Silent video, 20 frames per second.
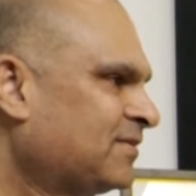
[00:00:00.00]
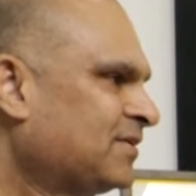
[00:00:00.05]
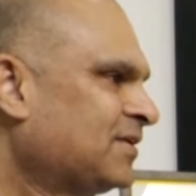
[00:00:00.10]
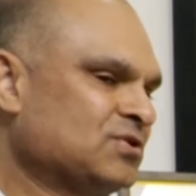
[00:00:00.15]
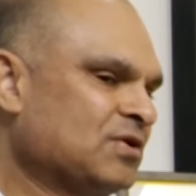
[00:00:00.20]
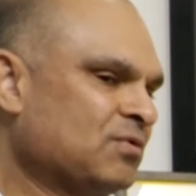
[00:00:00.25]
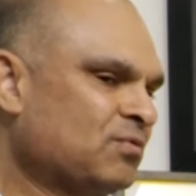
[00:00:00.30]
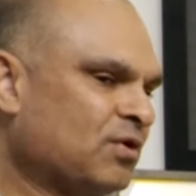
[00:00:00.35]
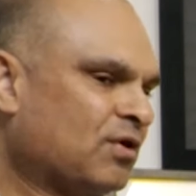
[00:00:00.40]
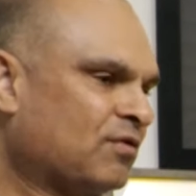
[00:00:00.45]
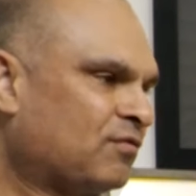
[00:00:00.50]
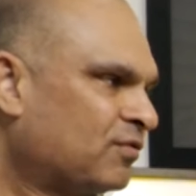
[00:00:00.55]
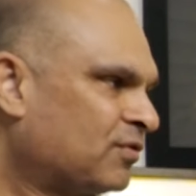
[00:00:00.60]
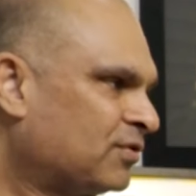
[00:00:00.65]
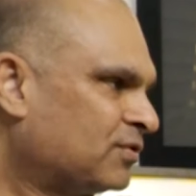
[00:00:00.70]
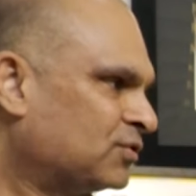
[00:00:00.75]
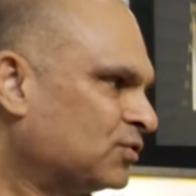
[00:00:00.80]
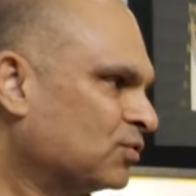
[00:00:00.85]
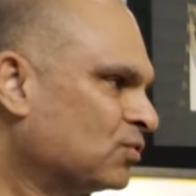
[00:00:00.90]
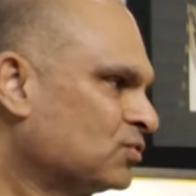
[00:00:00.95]
So I would
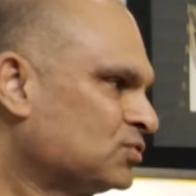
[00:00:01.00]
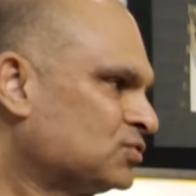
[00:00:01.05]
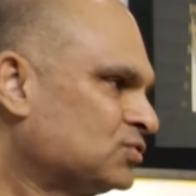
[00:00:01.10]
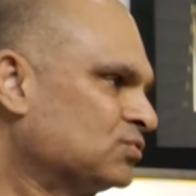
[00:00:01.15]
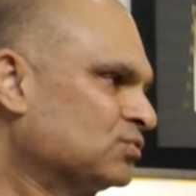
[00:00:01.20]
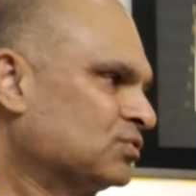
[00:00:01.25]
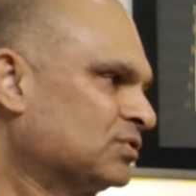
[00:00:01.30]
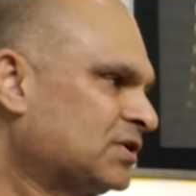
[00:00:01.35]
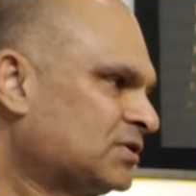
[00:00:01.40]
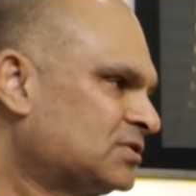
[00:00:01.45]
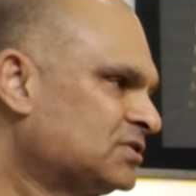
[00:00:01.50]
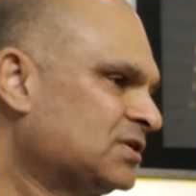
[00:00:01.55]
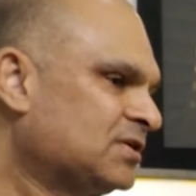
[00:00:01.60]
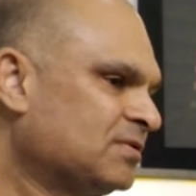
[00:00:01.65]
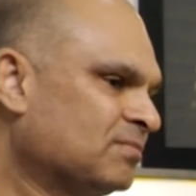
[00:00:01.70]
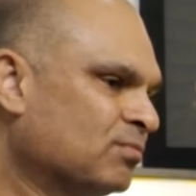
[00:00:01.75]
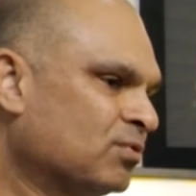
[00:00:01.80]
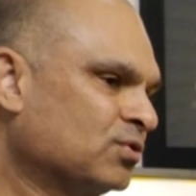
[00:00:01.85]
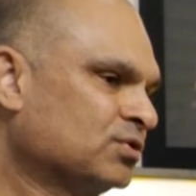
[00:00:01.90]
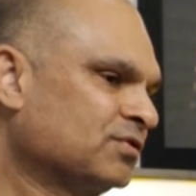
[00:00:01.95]
offer those two.
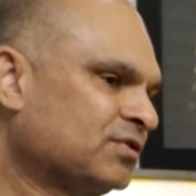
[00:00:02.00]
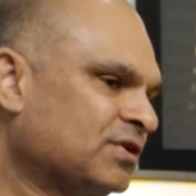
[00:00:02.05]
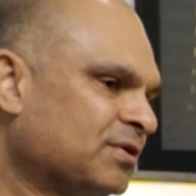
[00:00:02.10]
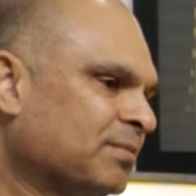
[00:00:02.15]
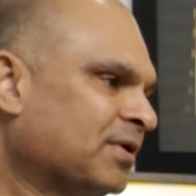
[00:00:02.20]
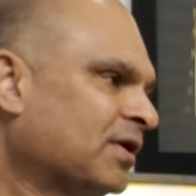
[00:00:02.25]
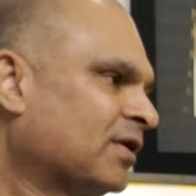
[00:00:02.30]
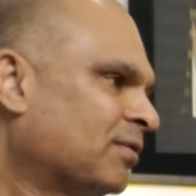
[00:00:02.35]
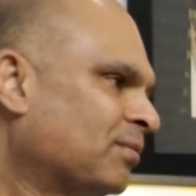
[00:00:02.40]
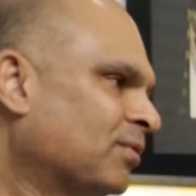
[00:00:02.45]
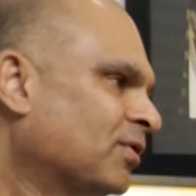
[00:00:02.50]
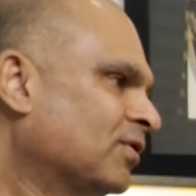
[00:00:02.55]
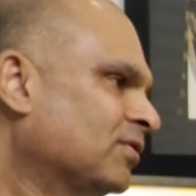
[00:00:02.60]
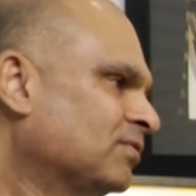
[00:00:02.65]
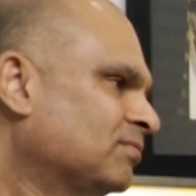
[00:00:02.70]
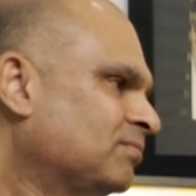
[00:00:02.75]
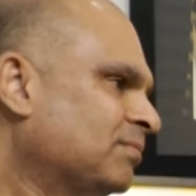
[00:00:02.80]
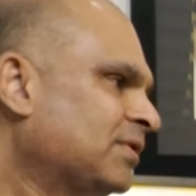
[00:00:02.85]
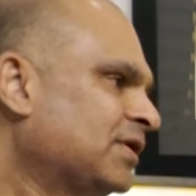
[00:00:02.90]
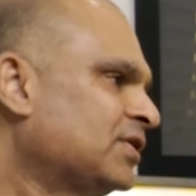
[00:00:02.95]
Actually, both of them are
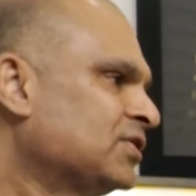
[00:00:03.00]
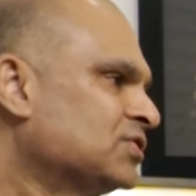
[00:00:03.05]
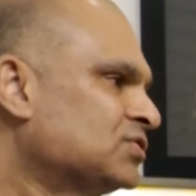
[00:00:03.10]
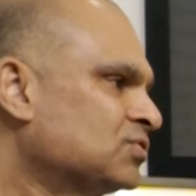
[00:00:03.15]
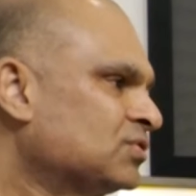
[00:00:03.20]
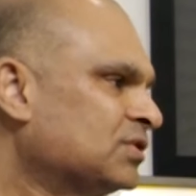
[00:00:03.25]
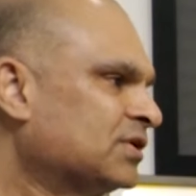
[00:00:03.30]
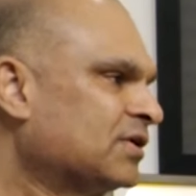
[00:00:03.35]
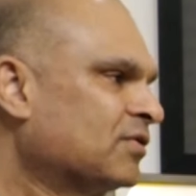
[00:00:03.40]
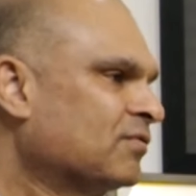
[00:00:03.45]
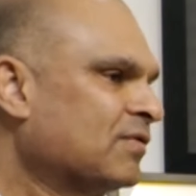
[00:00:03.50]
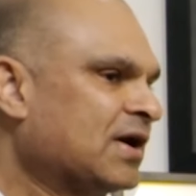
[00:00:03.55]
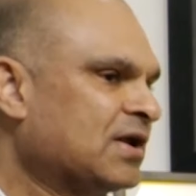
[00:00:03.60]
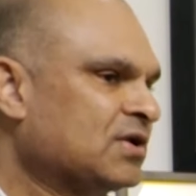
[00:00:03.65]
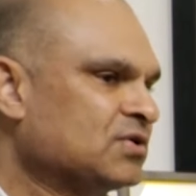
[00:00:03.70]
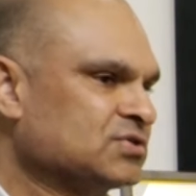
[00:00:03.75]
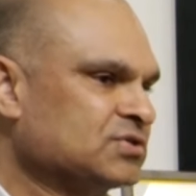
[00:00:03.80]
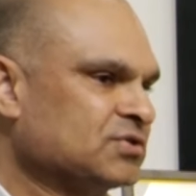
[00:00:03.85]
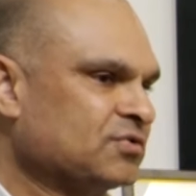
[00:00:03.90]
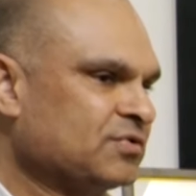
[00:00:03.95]
about making sure that our
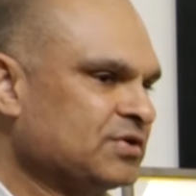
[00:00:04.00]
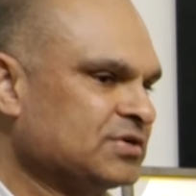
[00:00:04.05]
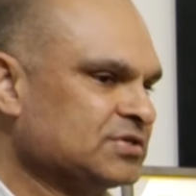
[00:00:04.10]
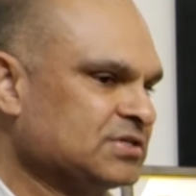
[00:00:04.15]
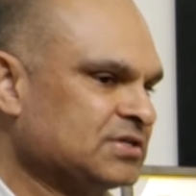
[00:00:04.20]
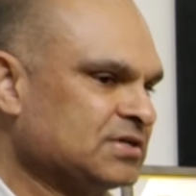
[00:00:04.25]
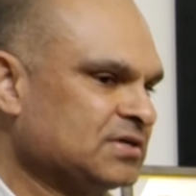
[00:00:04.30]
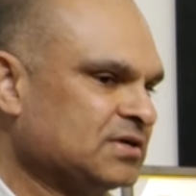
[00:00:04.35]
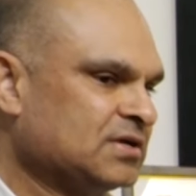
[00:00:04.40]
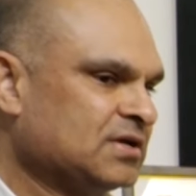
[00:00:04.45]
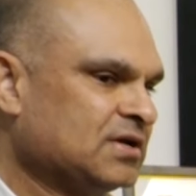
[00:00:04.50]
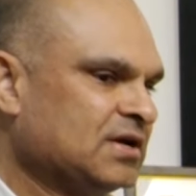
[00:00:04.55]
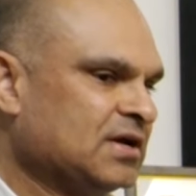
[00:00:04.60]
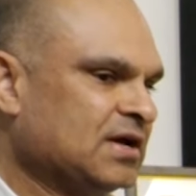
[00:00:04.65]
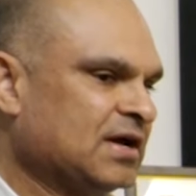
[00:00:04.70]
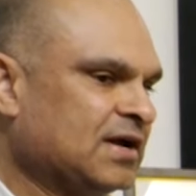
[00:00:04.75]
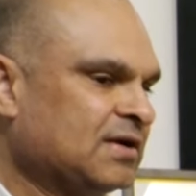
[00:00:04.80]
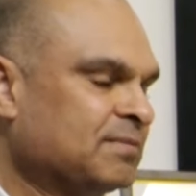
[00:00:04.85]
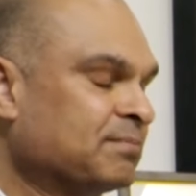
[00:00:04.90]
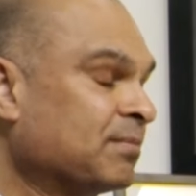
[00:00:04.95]
value is increasing
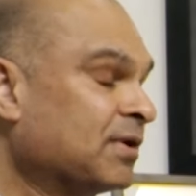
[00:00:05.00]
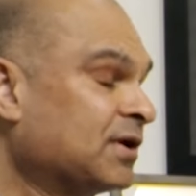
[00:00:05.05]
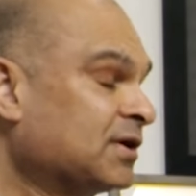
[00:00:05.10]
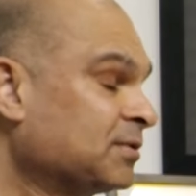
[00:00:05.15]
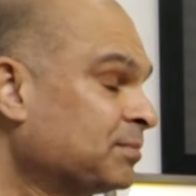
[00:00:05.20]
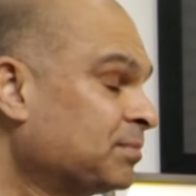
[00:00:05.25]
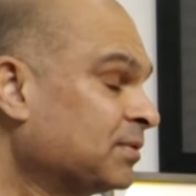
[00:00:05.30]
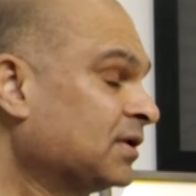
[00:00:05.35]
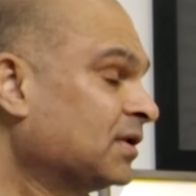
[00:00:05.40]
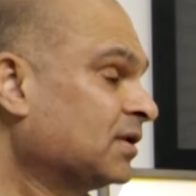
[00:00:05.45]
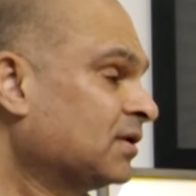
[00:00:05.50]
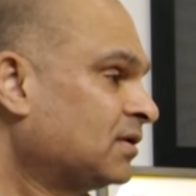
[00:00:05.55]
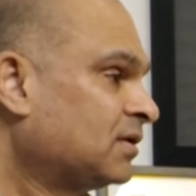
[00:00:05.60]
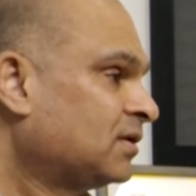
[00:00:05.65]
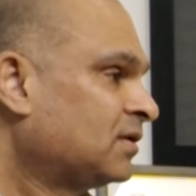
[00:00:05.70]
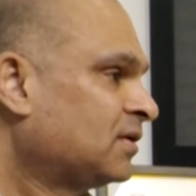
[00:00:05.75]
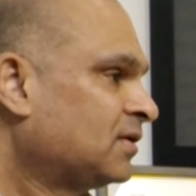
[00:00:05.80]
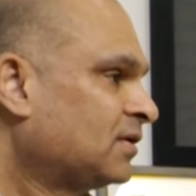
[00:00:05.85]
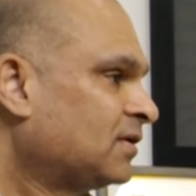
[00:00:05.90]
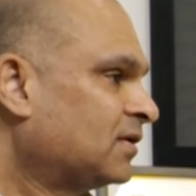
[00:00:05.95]
at multiple,
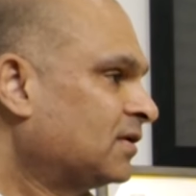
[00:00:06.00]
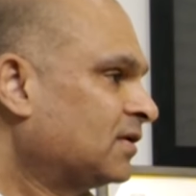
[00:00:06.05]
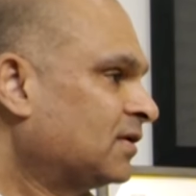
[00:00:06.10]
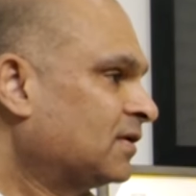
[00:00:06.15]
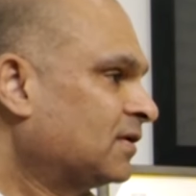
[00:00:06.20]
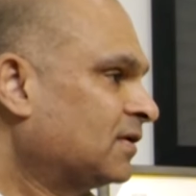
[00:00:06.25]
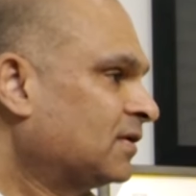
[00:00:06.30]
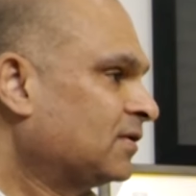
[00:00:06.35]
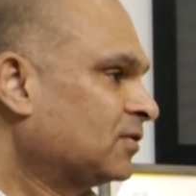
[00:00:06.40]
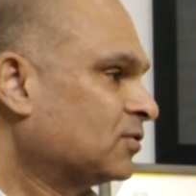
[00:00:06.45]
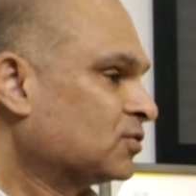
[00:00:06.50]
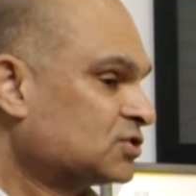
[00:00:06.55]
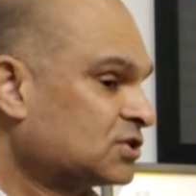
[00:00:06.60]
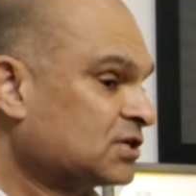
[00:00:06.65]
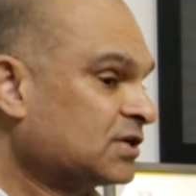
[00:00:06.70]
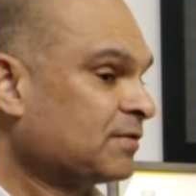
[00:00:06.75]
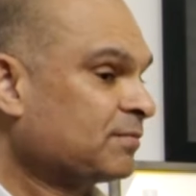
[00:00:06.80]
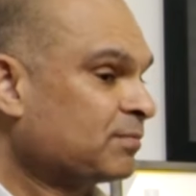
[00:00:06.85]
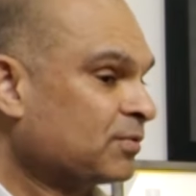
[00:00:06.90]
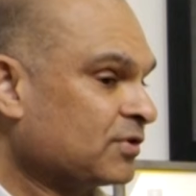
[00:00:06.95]

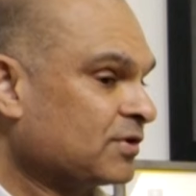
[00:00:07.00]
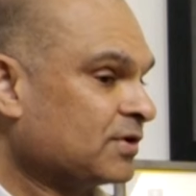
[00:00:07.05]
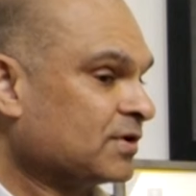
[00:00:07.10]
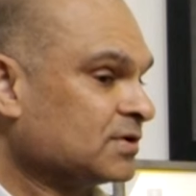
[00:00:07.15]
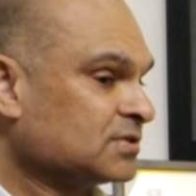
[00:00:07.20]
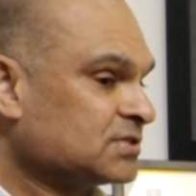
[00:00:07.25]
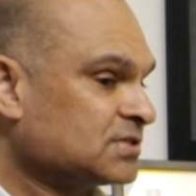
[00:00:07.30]
significantly,